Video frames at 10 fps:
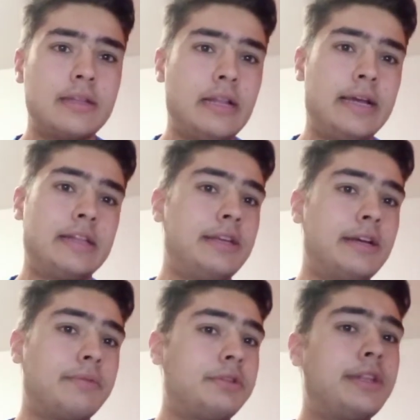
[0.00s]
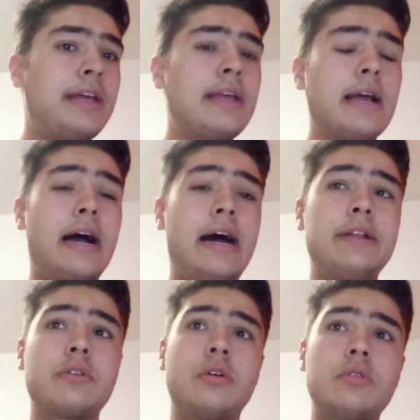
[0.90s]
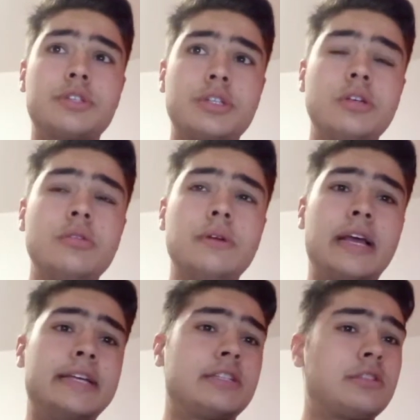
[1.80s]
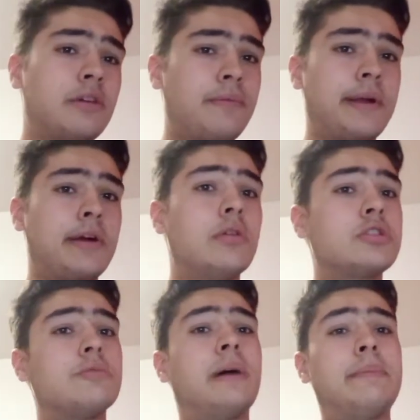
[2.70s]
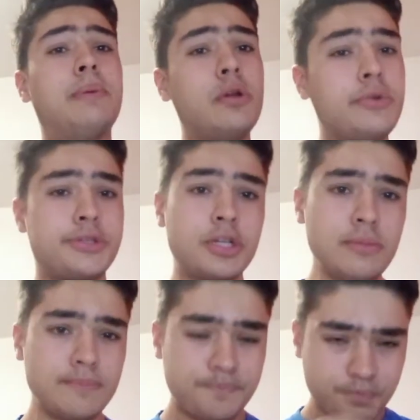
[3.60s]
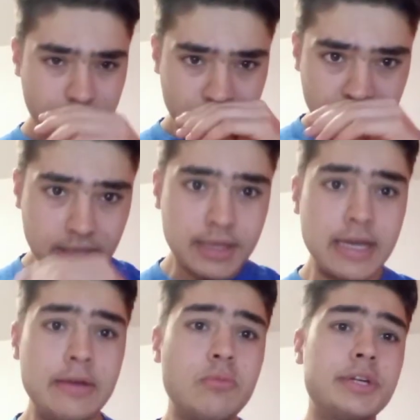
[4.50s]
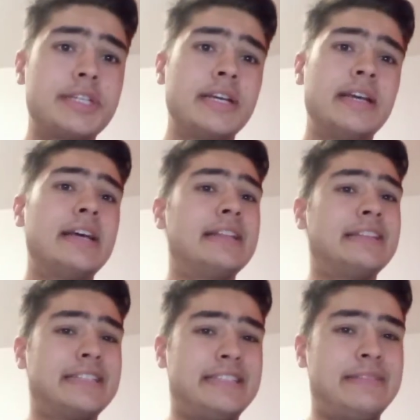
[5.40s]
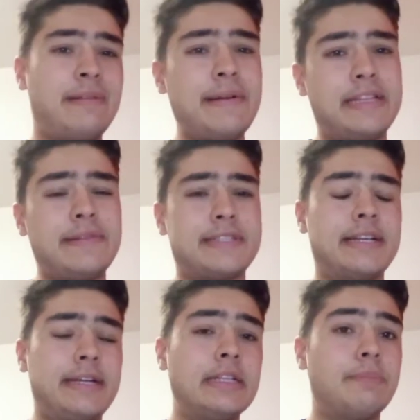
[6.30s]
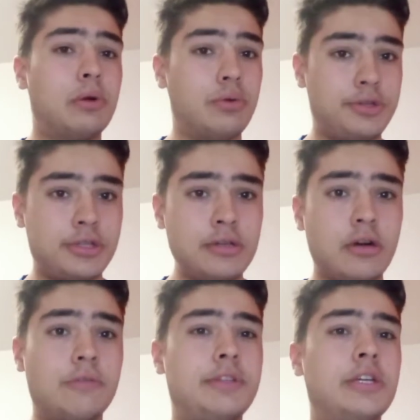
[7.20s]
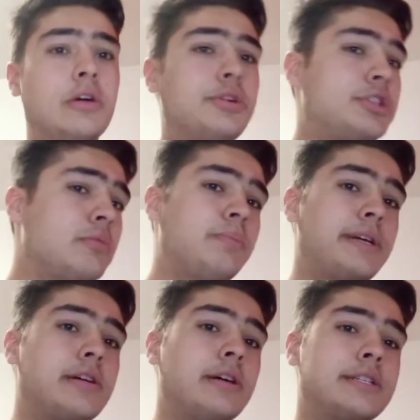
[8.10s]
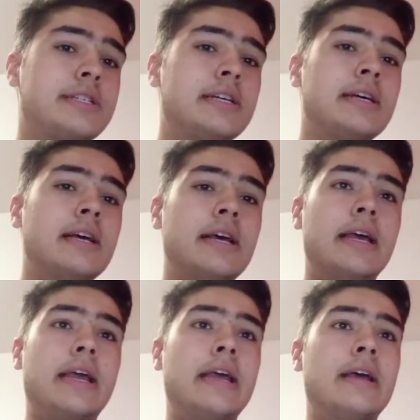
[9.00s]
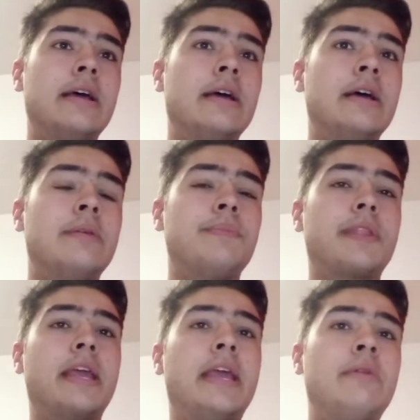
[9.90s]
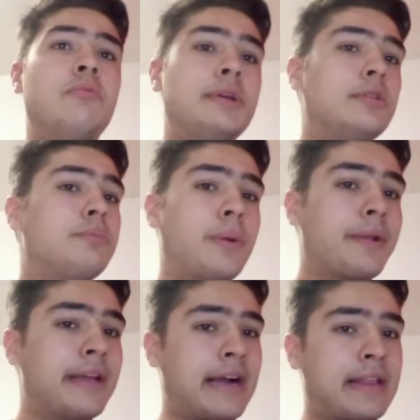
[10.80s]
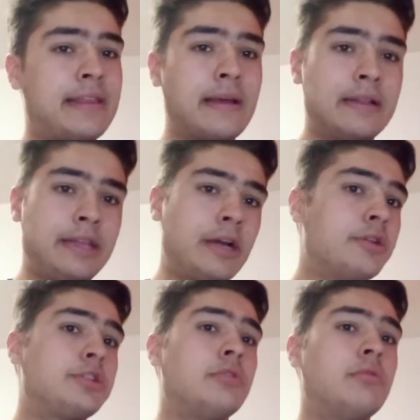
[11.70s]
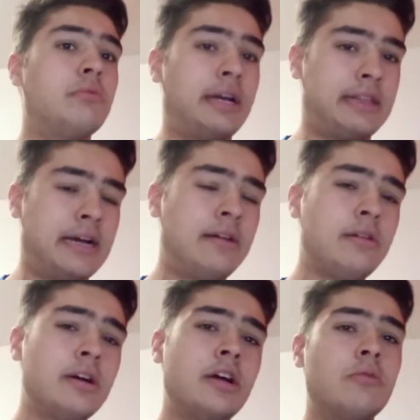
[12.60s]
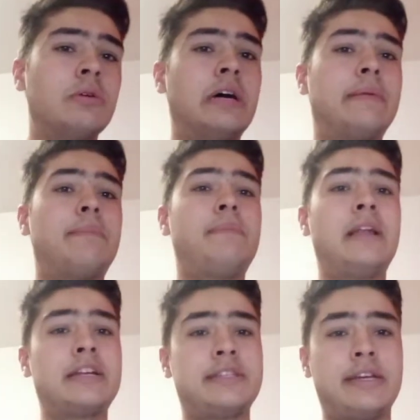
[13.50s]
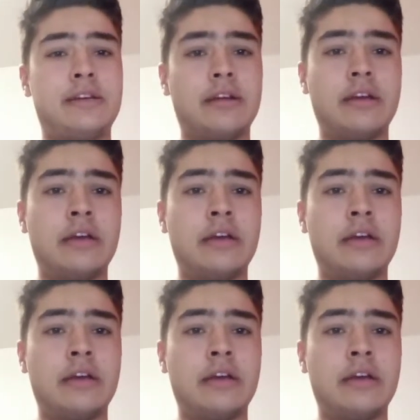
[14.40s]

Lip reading: like the year of today, and also is suffering also by pollution, in which that's very devastating, the pollution of the ocean, because if we don't protect the ocean right now, we'll have a plastic